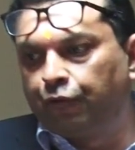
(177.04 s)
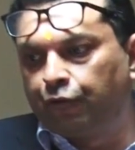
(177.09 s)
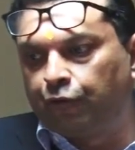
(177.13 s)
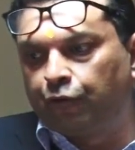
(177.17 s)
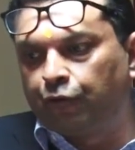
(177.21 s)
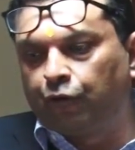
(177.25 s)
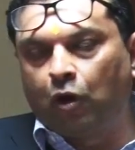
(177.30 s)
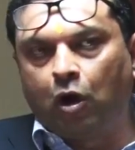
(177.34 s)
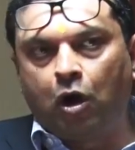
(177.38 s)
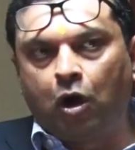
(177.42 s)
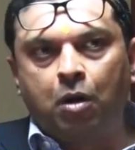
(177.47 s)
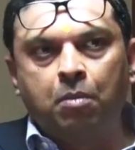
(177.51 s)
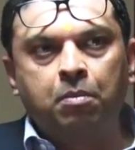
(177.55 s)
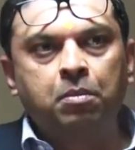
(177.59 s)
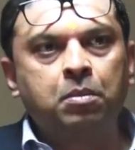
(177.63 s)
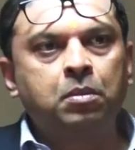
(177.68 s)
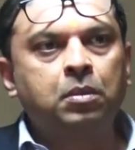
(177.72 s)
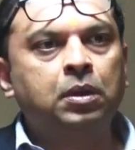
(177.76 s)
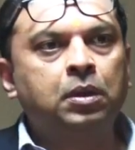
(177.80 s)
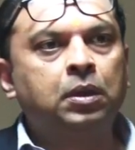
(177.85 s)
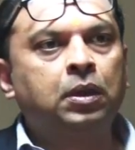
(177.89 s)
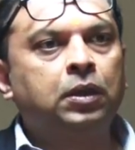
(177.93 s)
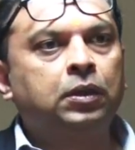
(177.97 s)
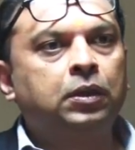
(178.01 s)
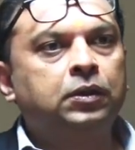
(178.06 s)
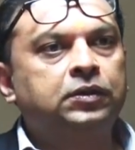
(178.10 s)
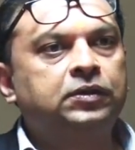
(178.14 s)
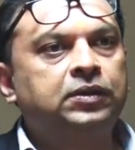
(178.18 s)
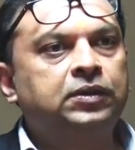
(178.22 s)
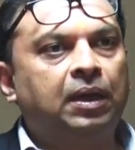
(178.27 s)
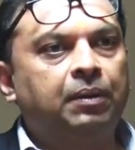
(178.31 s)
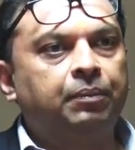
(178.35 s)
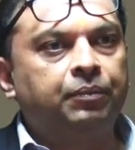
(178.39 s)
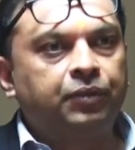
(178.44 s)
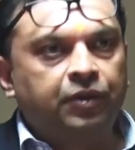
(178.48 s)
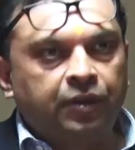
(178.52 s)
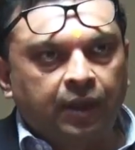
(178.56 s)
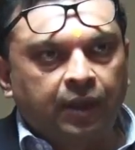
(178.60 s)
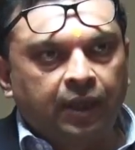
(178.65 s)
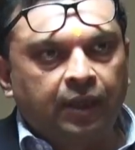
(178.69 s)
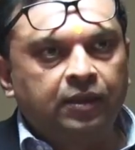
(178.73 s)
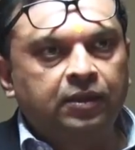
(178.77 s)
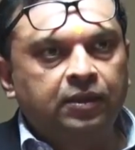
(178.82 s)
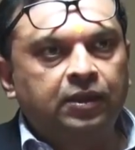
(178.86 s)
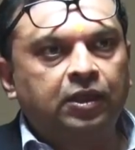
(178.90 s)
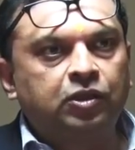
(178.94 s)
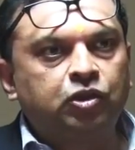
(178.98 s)
from
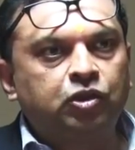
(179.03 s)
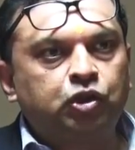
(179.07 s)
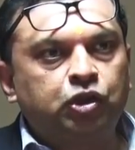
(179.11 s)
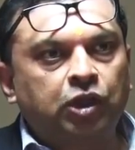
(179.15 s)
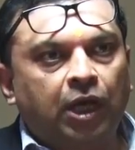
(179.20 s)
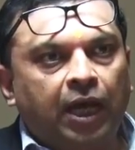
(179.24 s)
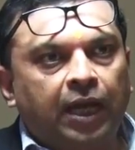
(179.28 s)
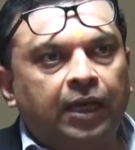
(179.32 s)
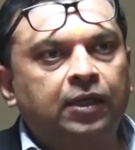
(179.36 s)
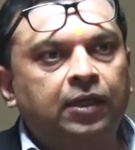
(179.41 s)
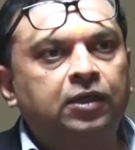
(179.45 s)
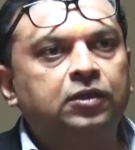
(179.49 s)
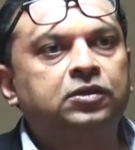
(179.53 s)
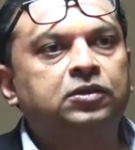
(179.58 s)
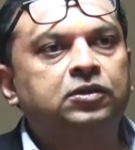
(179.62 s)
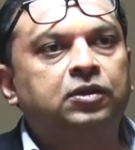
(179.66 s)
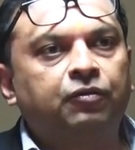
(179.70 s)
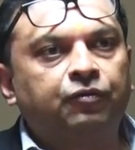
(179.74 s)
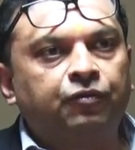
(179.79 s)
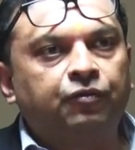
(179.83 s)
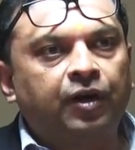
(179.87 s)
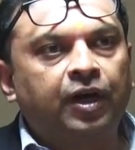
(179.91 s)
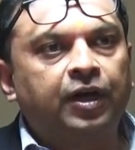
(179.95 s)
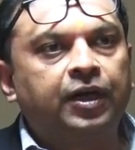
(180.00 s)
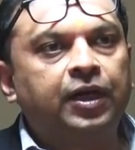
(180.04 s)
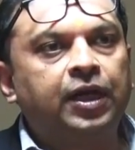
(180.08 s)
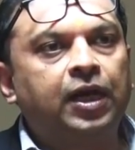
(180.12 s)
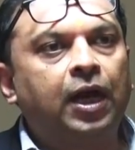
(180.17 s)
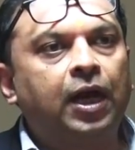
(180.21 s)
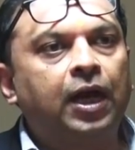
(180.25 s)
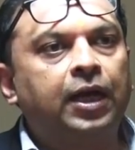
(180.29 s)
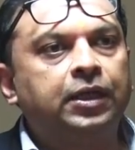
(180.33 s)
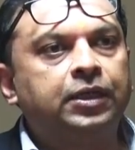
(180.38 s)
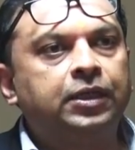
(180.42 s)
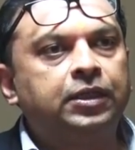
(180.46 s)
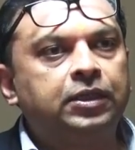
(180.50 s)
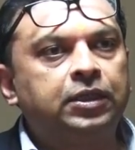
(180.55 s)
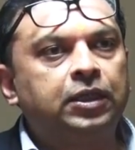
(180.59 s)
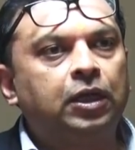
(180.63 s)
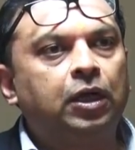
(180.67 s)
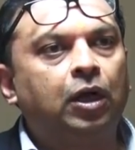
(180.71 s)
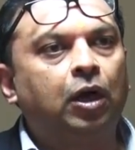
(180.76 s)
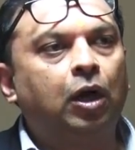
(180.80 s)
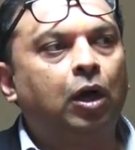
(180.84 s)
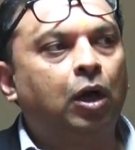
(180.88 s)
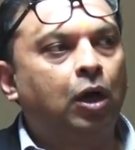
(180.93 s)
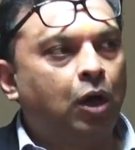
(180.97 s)
something that challenged the very
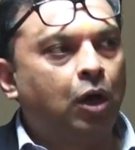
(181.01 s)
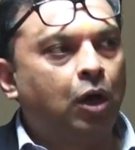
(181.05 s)
idea